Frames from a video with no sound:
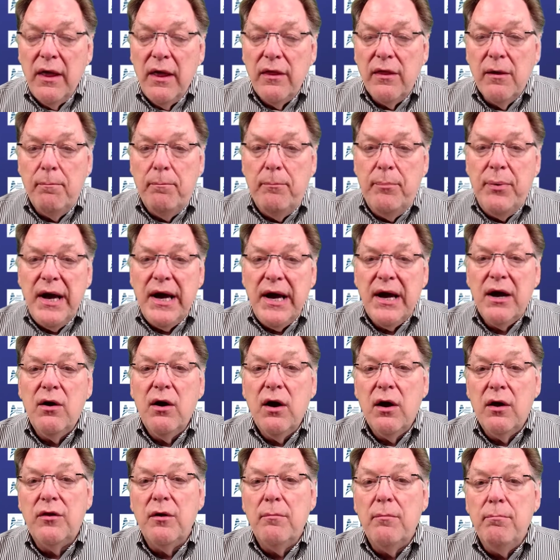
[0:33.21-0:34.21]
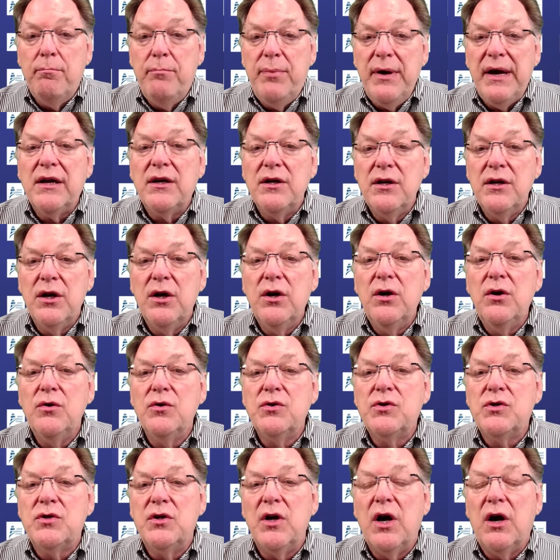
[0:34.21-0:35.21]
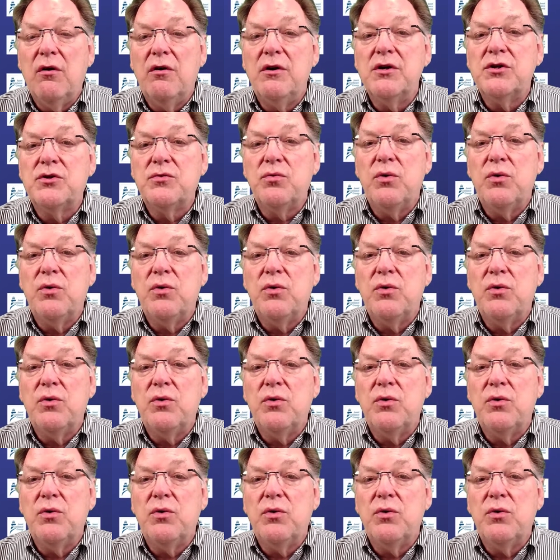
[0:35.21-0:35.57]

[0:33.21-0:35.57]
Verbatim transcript: The big news though is